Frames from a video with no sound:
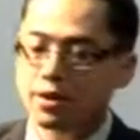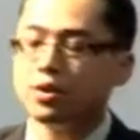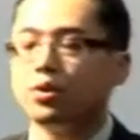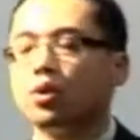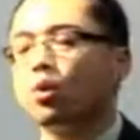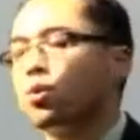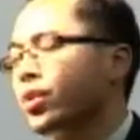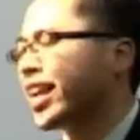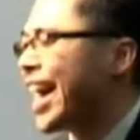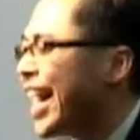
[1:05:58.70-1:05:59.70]
You know
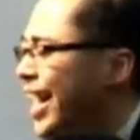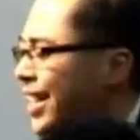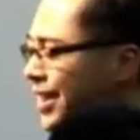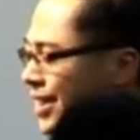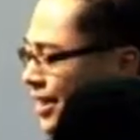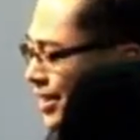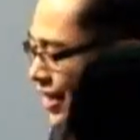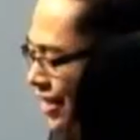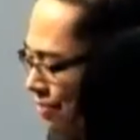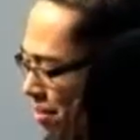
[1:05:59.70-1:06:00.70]
that I need to
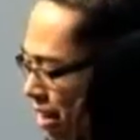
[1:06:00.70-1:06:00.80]
give